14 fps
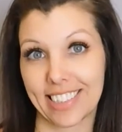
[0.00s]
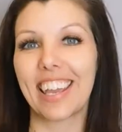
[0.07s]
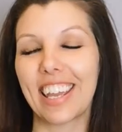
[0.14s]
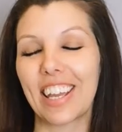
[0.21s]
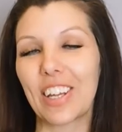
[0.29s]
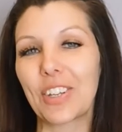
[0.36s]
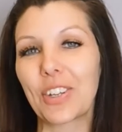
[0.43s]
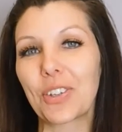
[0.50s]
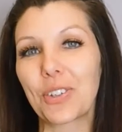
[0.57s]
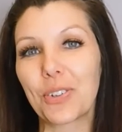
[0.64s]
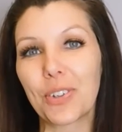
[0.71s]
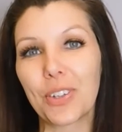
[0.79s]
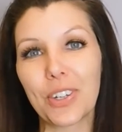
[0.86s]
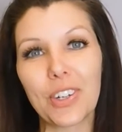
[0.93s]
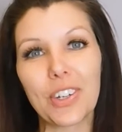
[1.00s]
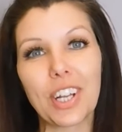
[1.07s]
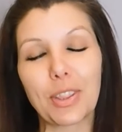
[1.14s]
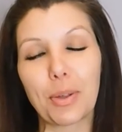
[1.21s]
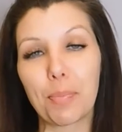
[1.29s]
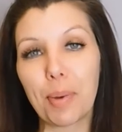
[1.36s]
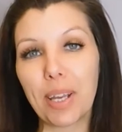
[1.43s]
And you'll learn
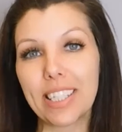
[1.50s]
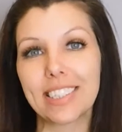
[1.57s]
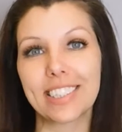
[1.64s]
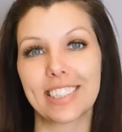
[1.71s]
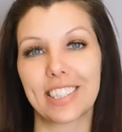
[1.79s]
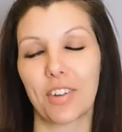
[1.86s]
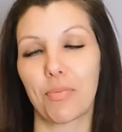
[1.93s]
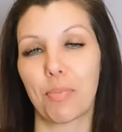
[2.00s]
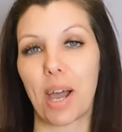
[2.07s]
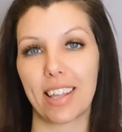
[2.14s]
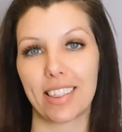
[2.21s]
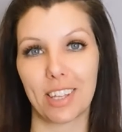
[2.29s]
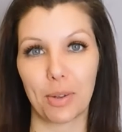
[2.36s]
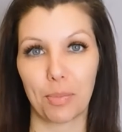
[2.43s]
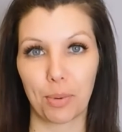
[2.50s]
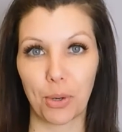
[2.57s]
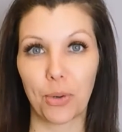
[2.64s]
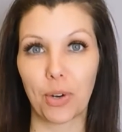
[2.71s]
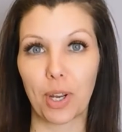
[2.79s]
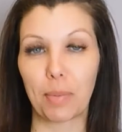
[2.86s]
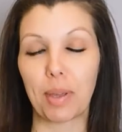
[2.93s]
the basics of Python
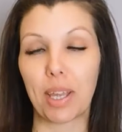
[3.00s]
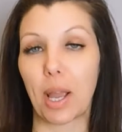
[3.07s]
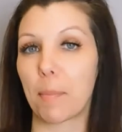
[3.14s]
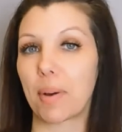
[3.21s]
programming